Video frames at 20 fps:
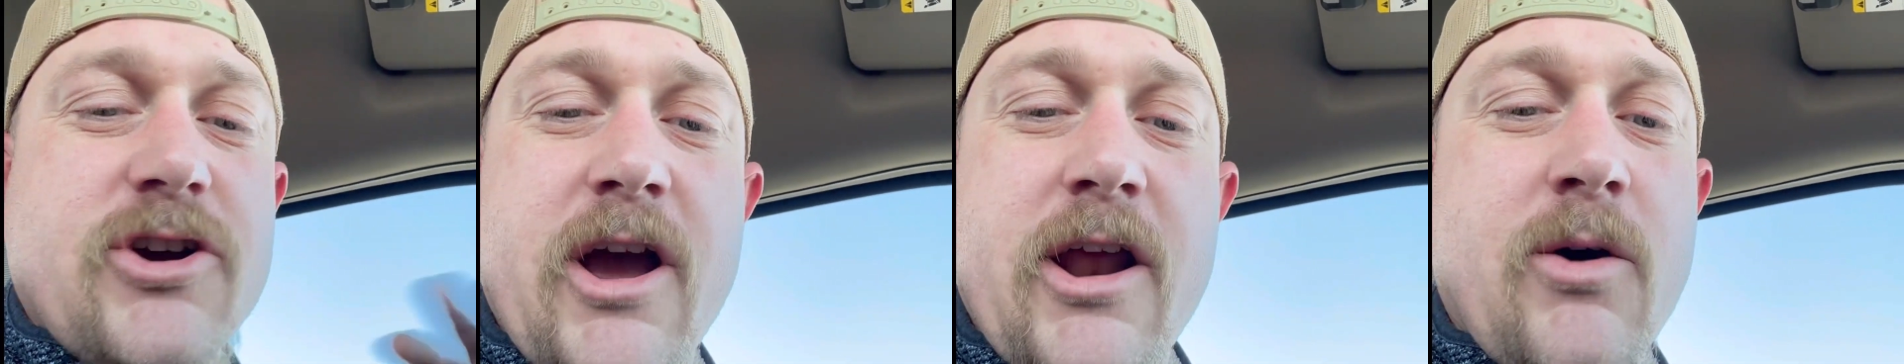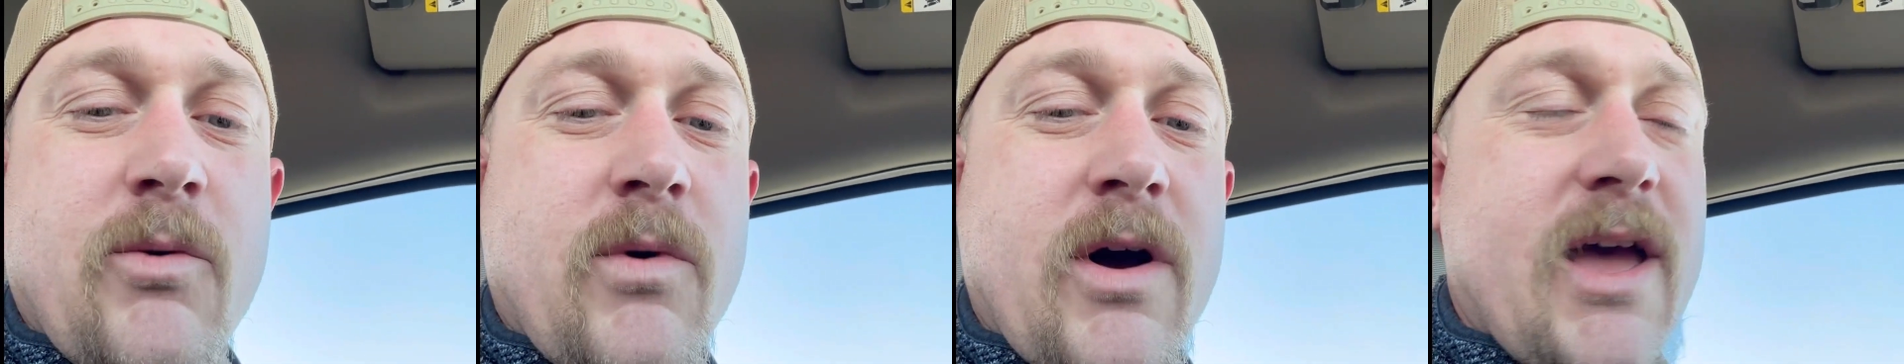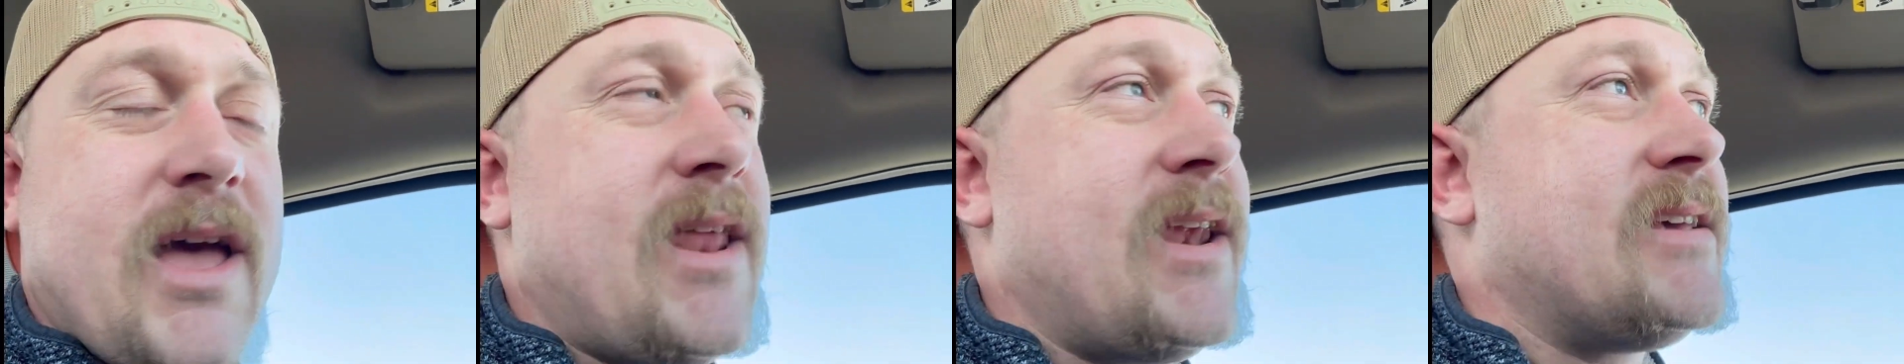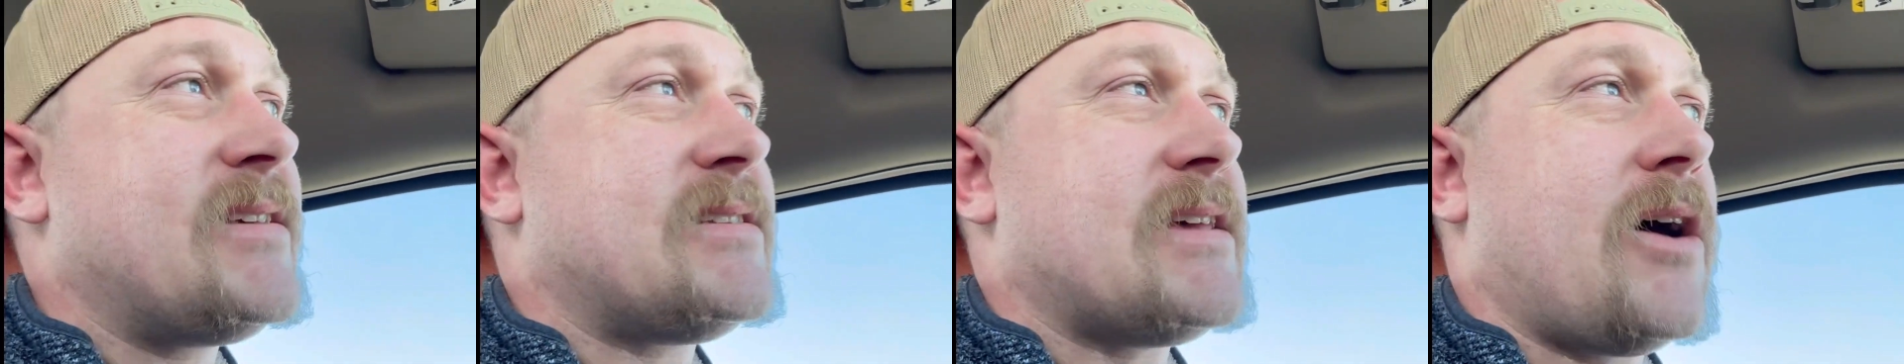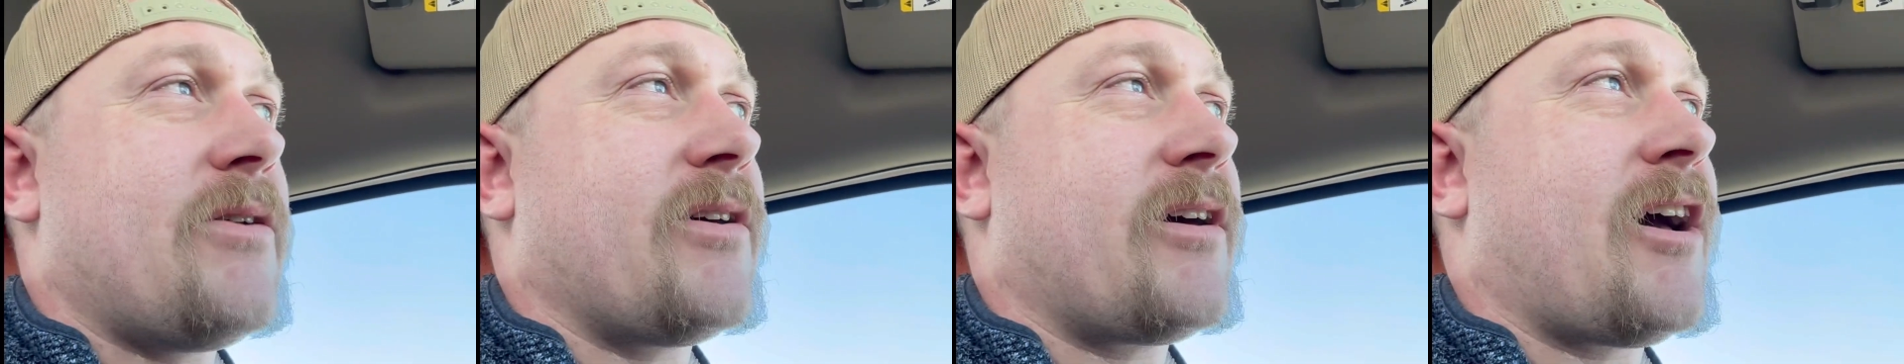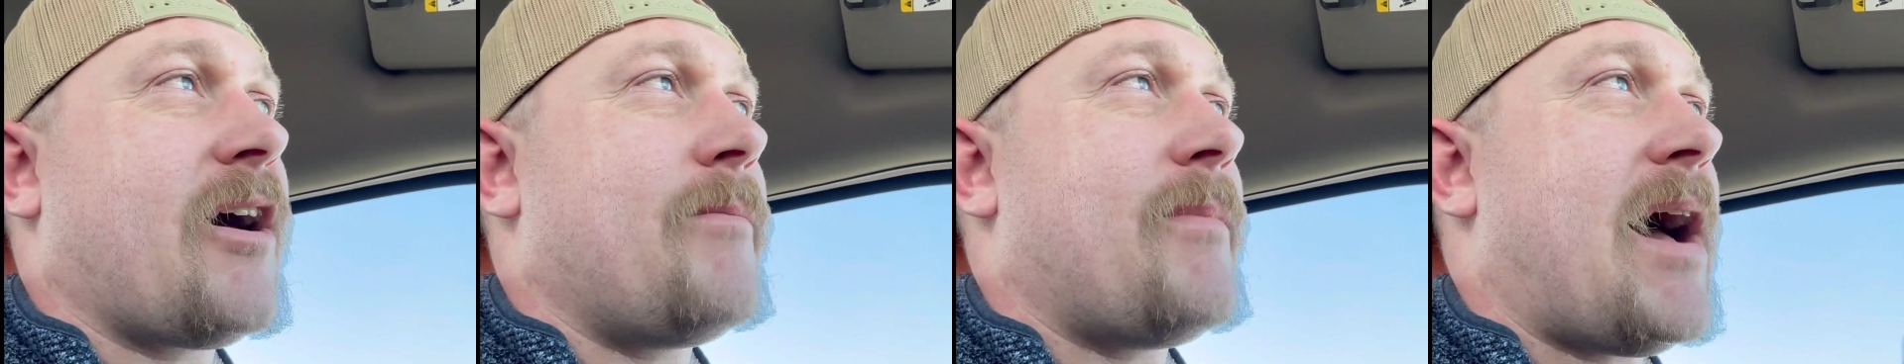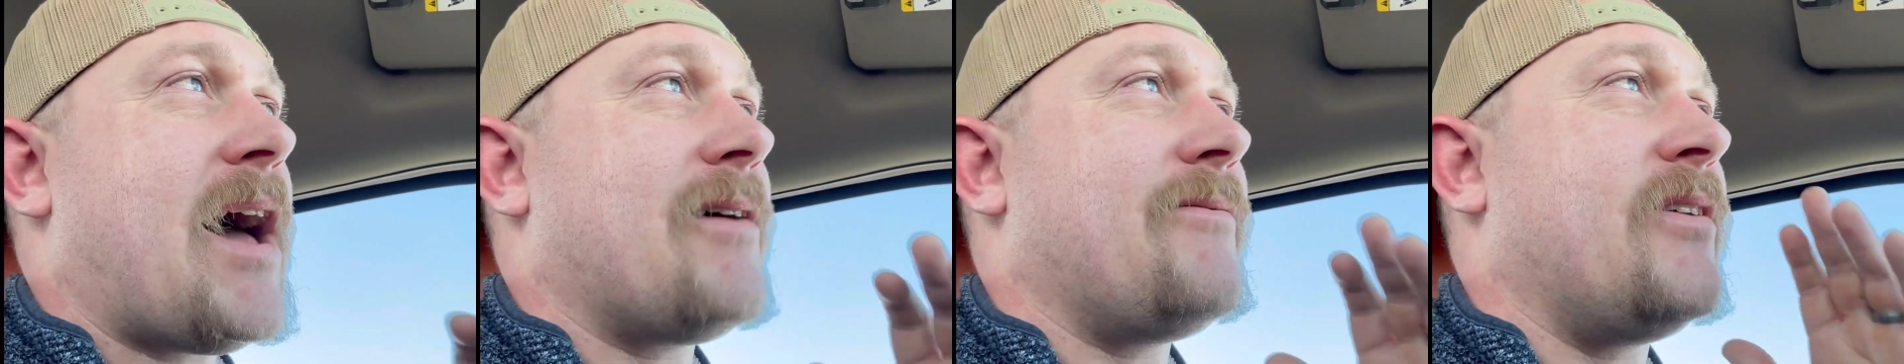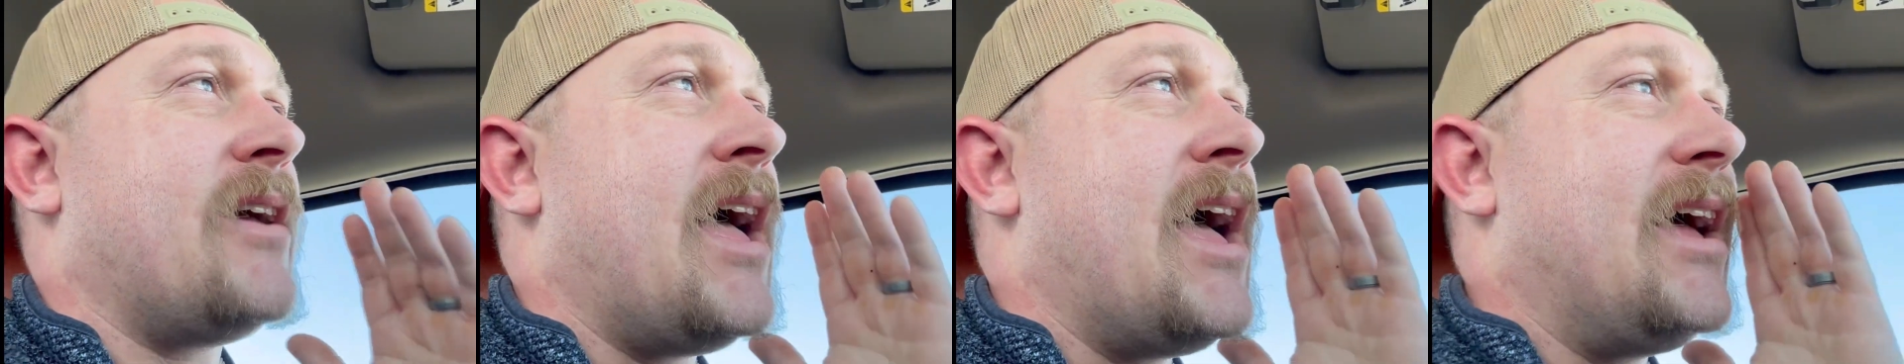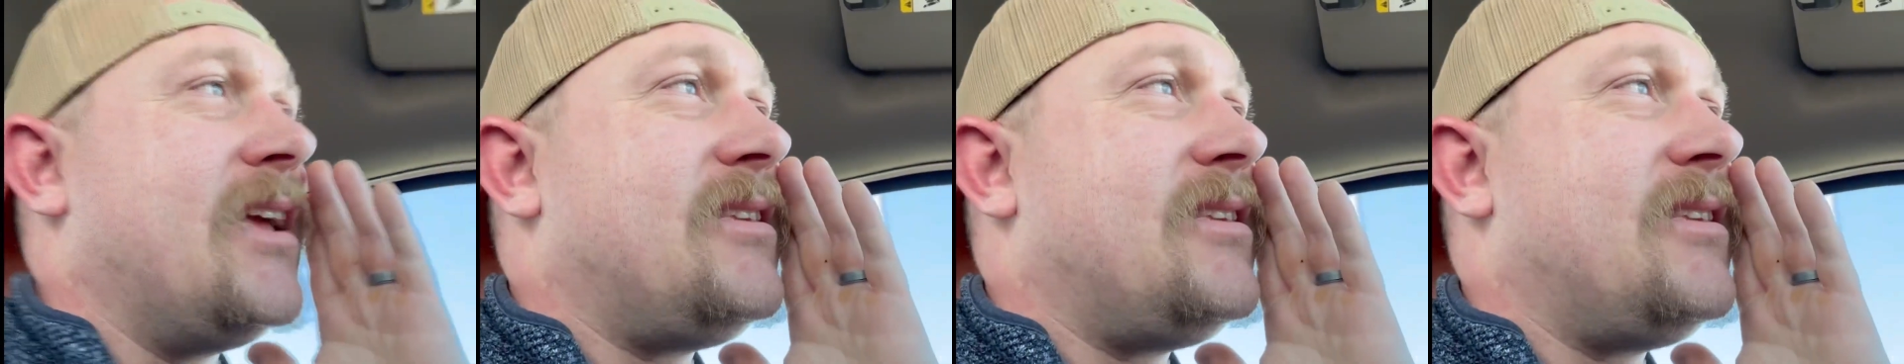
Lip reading: I don't want any sound to come out of it.